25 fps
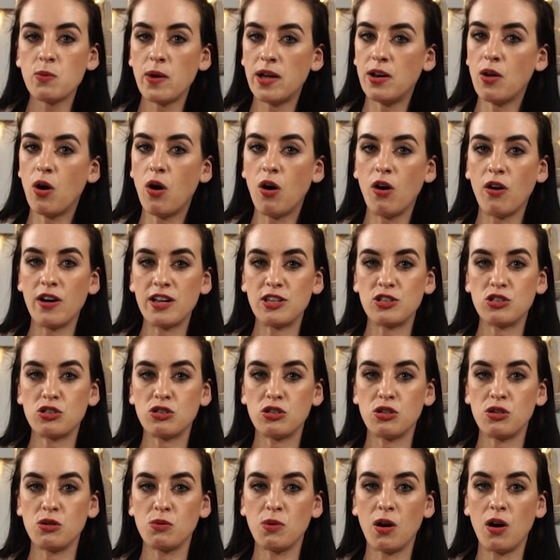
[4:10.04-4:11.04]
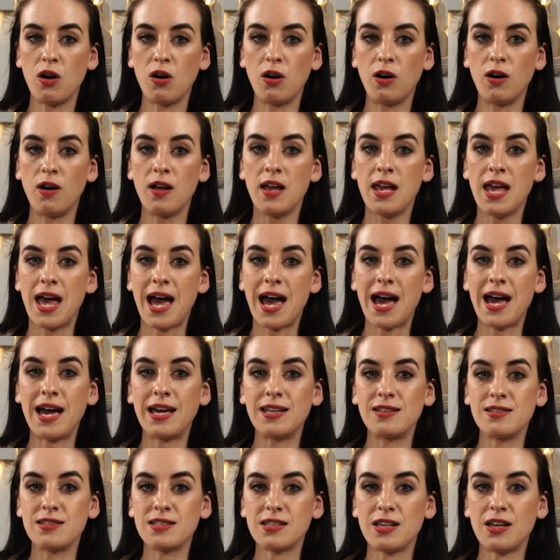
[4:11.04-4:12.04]
when hot is too hot,
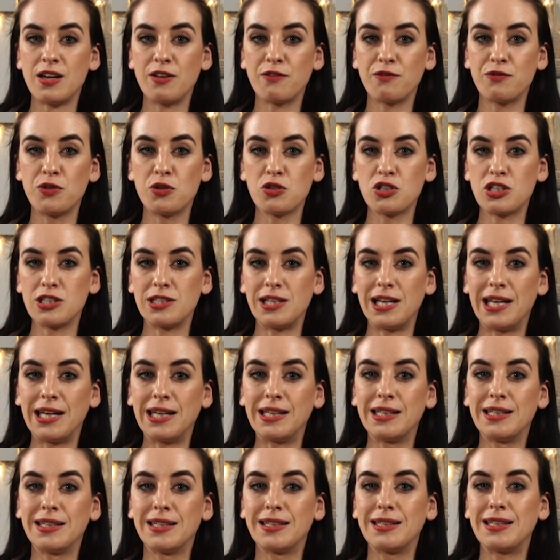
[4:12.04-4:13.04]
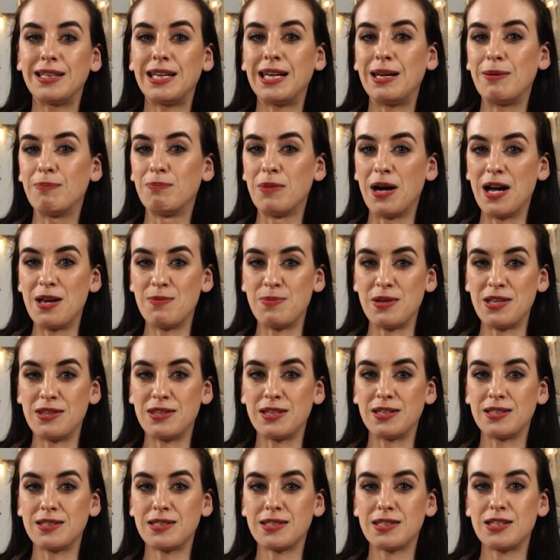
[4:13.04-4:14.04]
and unfortunately, it might be
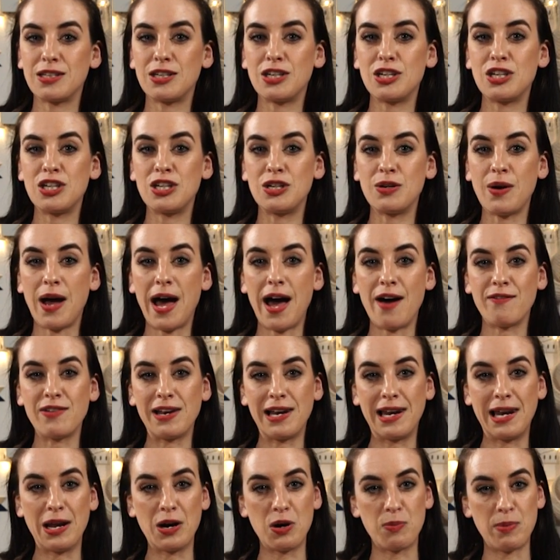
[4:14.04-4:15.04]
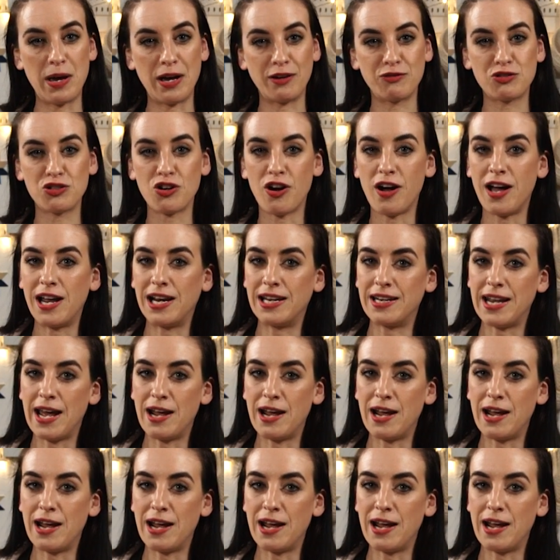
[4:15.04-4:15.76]
that you have a little bit of trial and